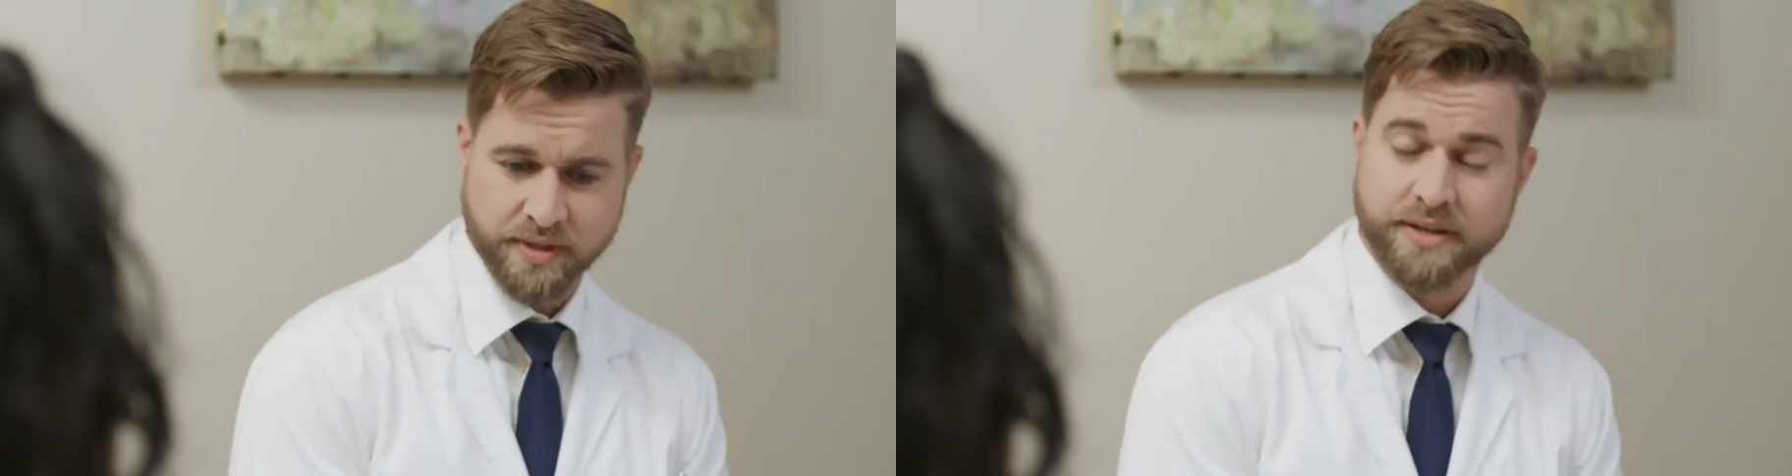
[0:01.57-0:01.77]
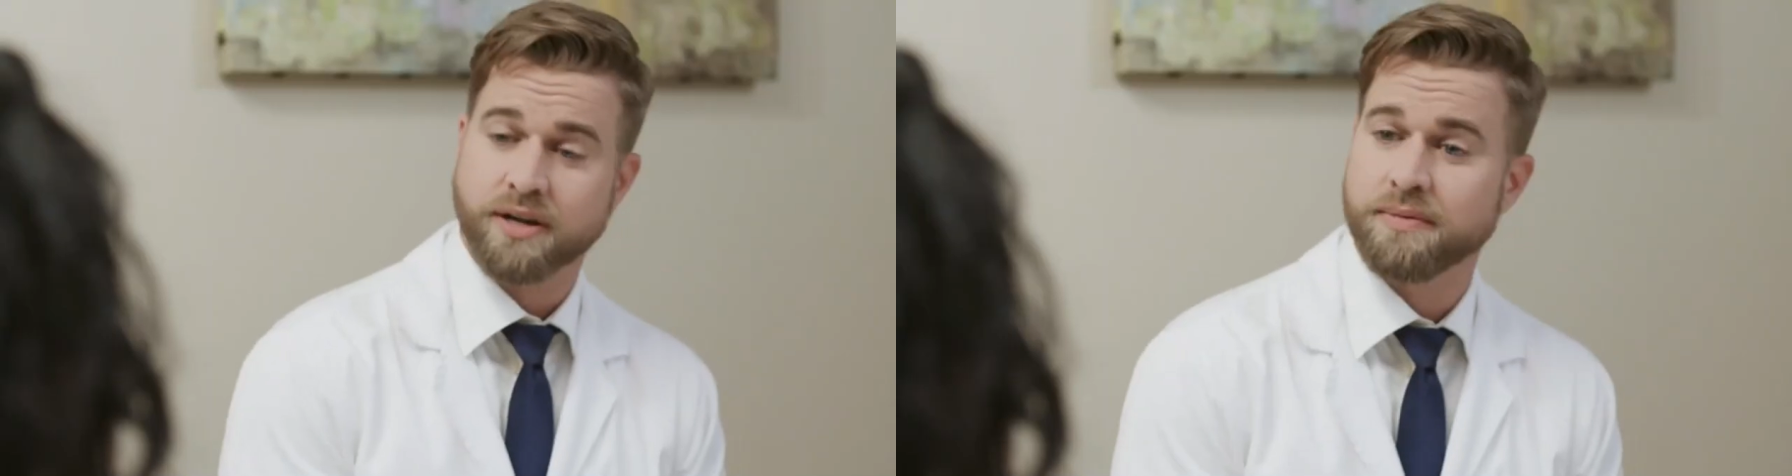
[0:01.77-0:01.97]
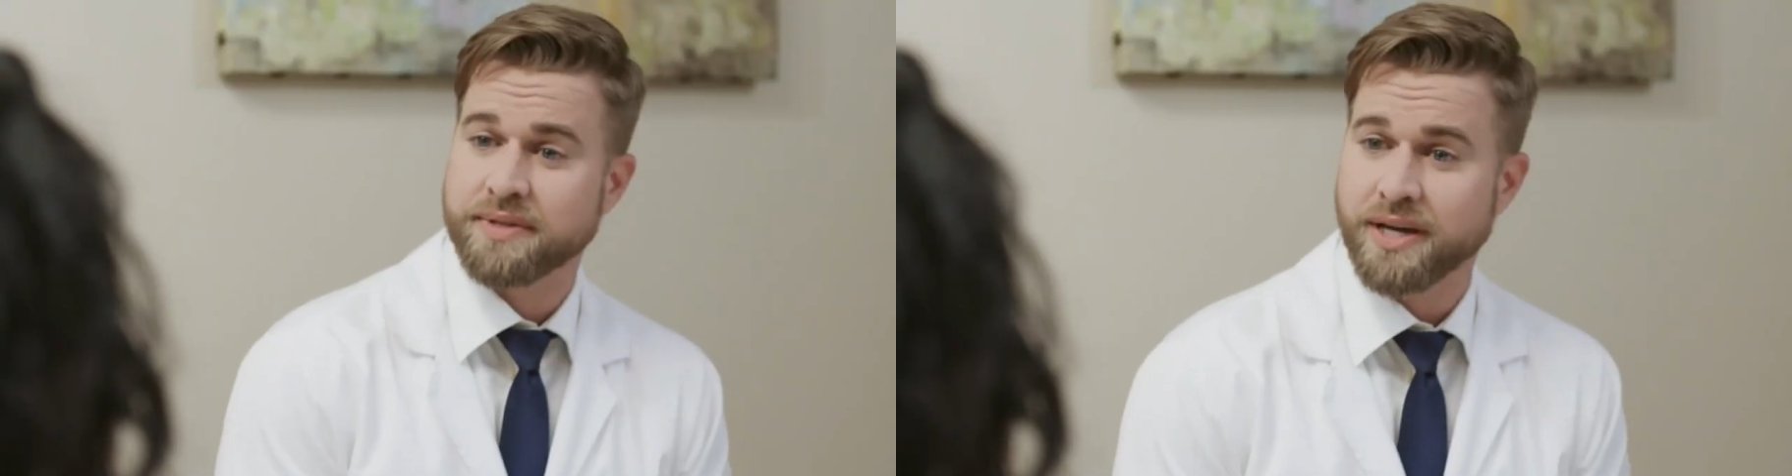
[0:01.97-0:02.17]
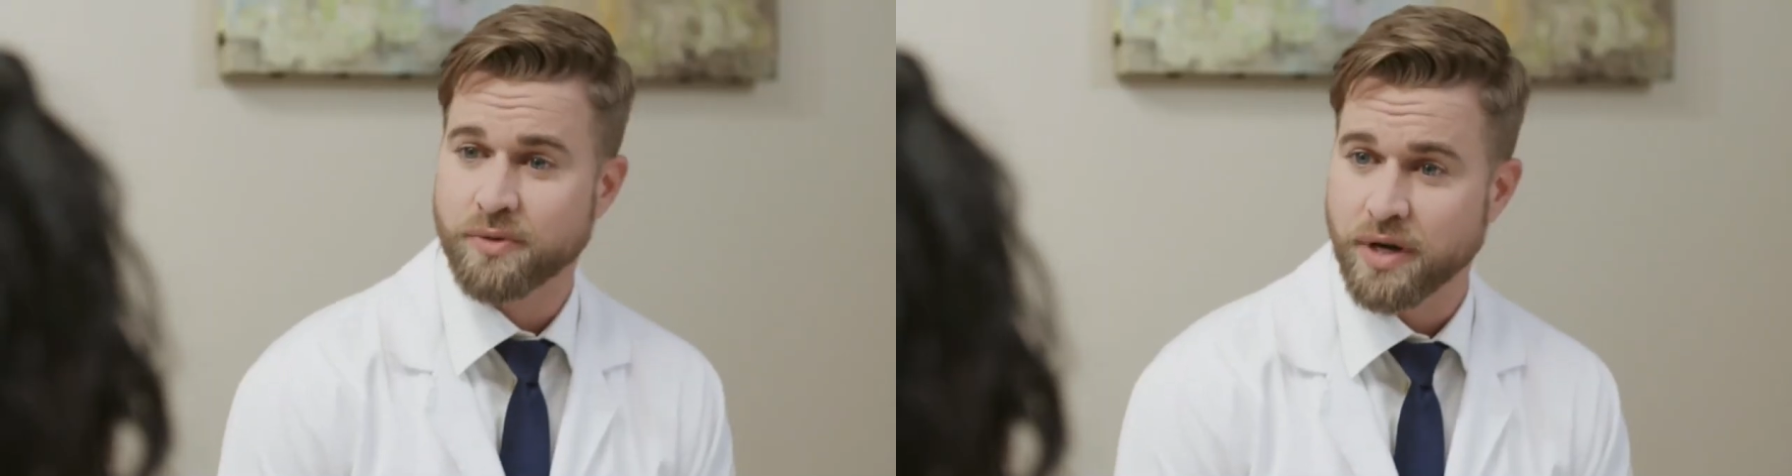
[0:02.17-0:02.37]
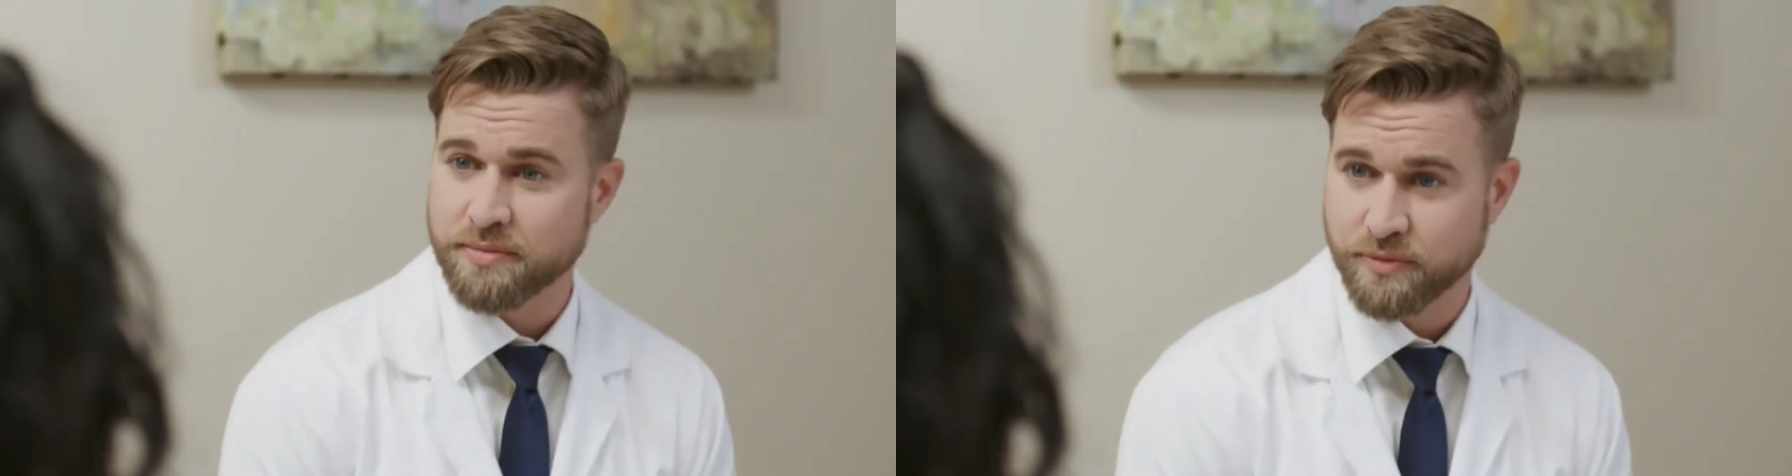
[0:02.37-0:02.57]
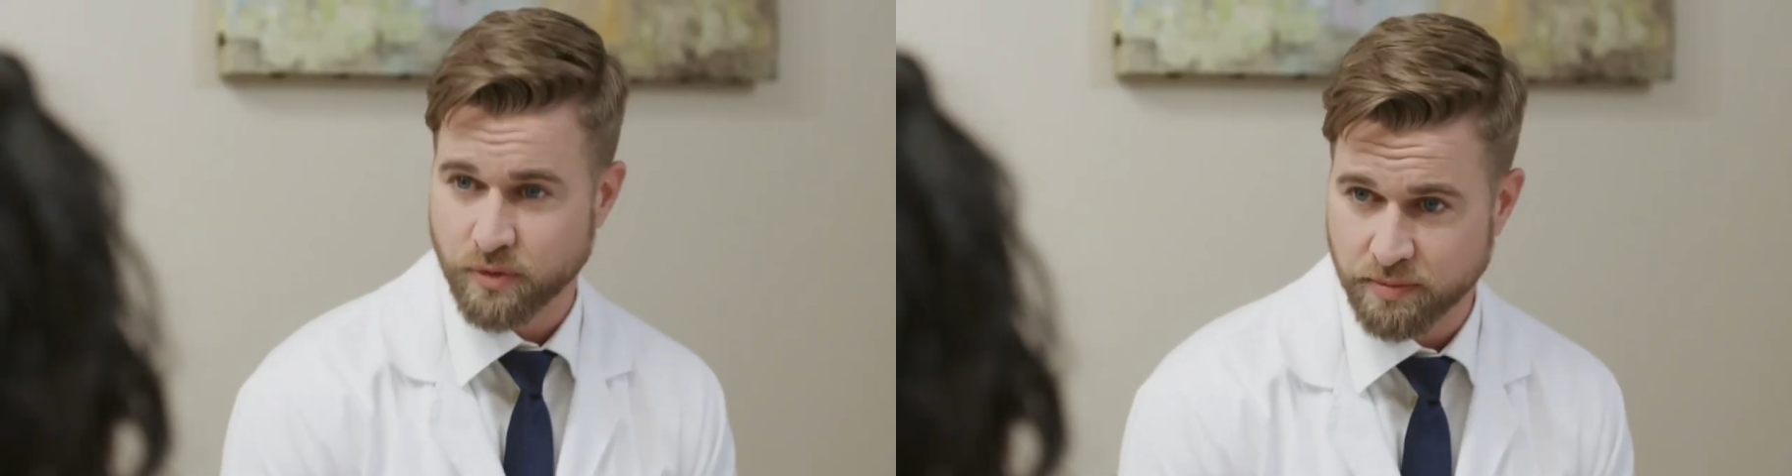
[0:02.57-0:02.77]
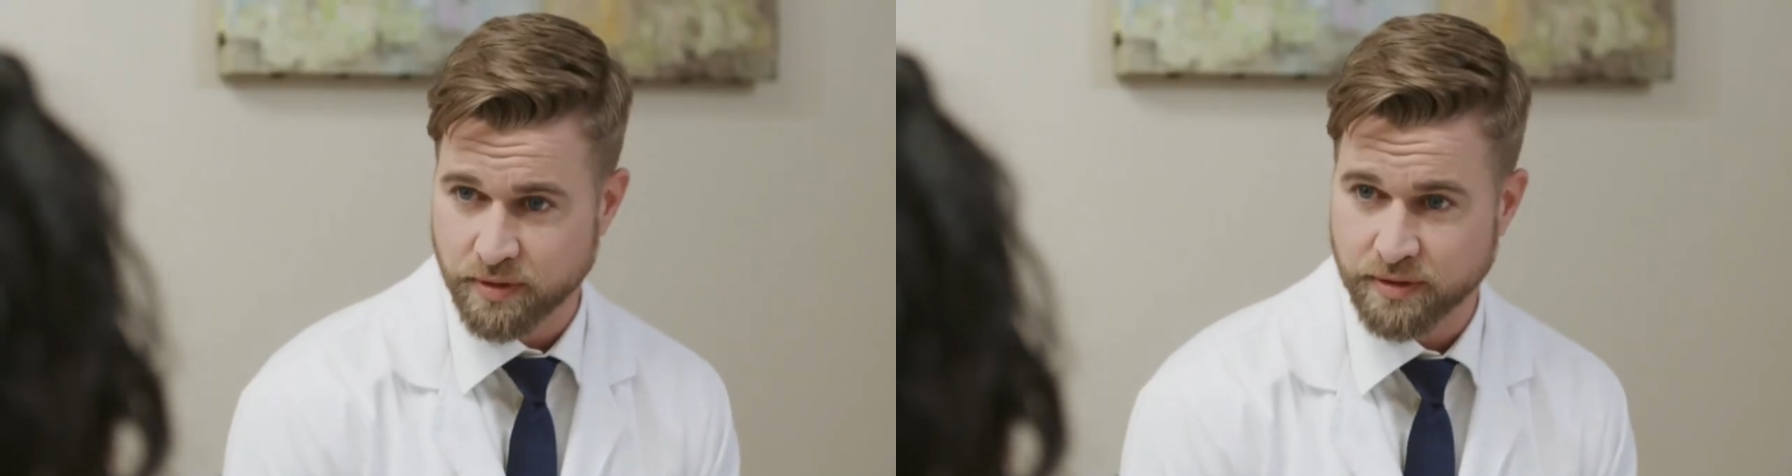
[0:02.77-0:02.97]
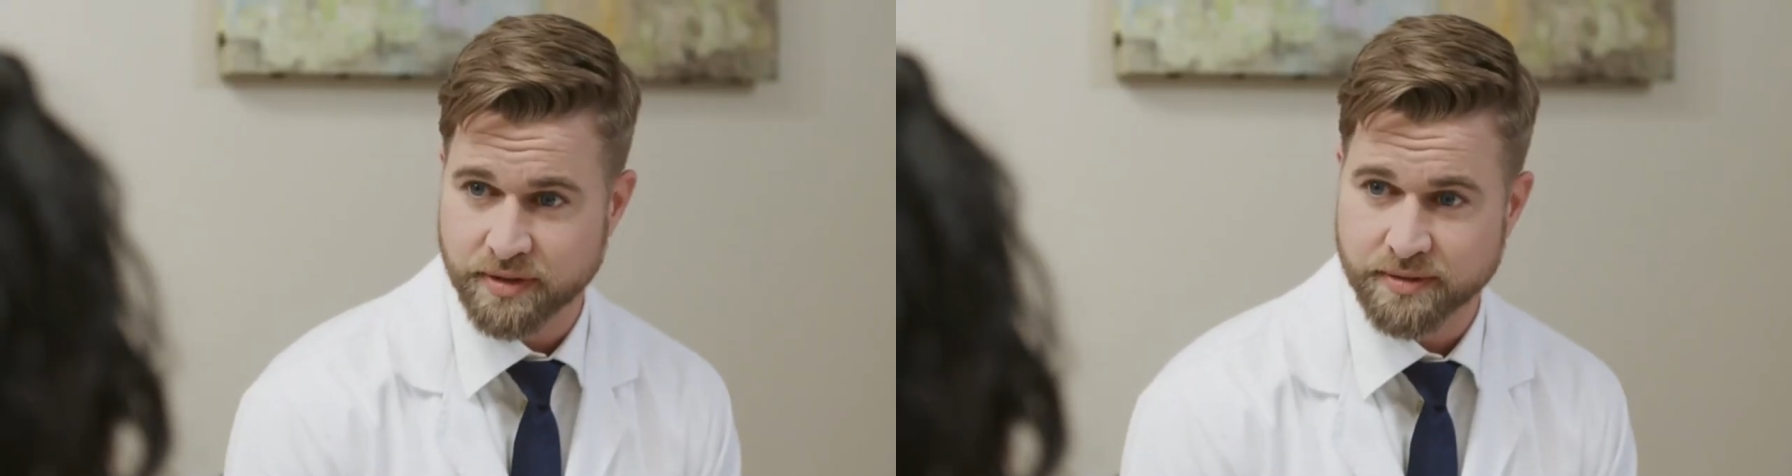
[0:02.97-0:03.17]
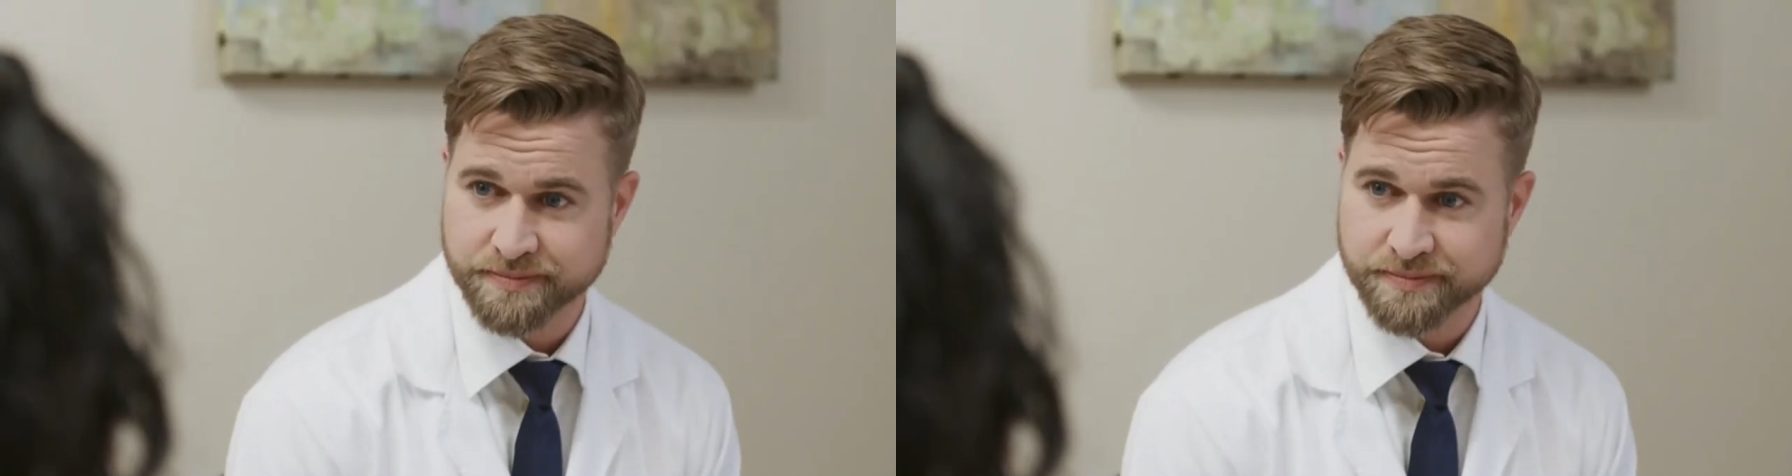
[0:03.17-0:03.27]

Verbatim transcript: They calm down right before birth.